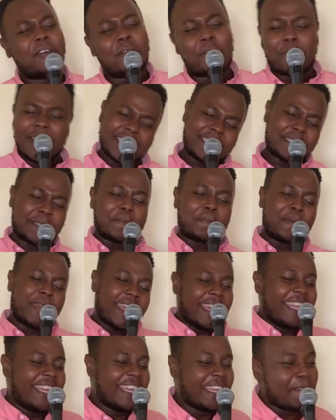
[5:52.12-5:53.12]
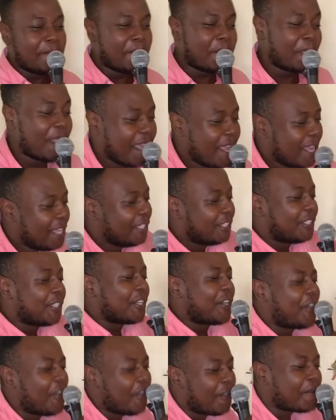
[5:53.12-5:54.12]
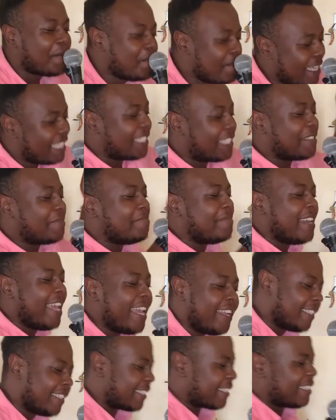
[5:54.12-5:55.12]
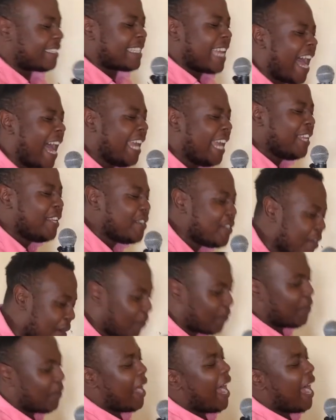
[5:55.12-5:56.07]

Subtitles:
a recipe to cook me some nails, because I know